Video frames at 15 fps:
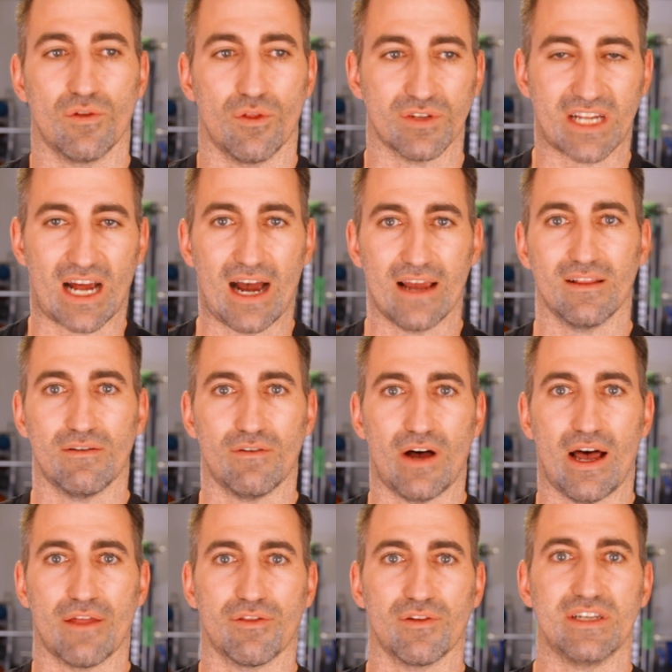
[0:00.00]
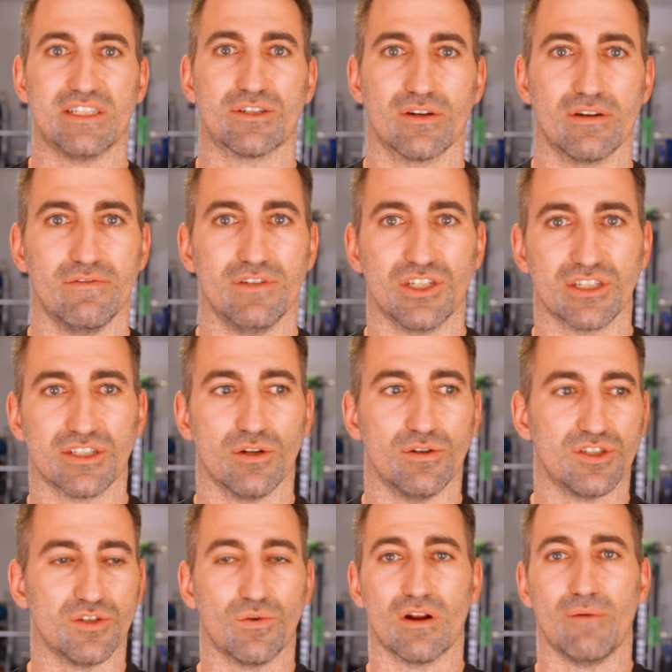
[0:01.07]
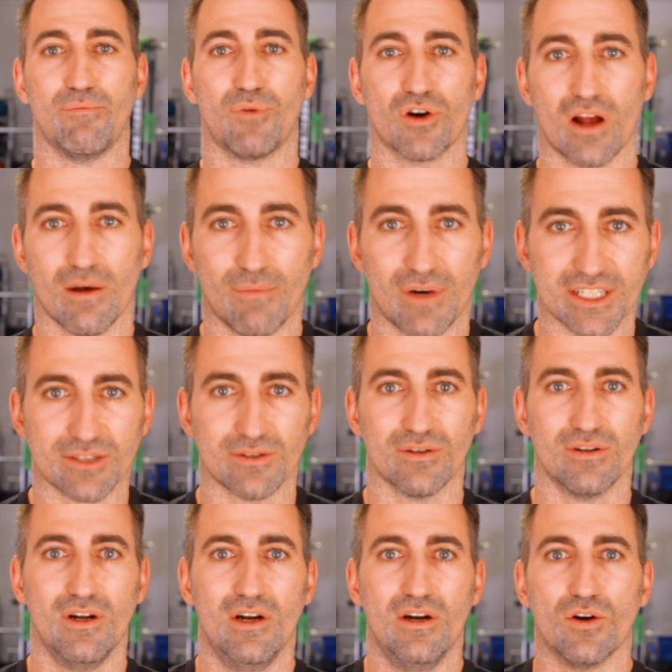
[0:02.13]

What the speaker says: those high level athletes, or even just those who want to put on muscle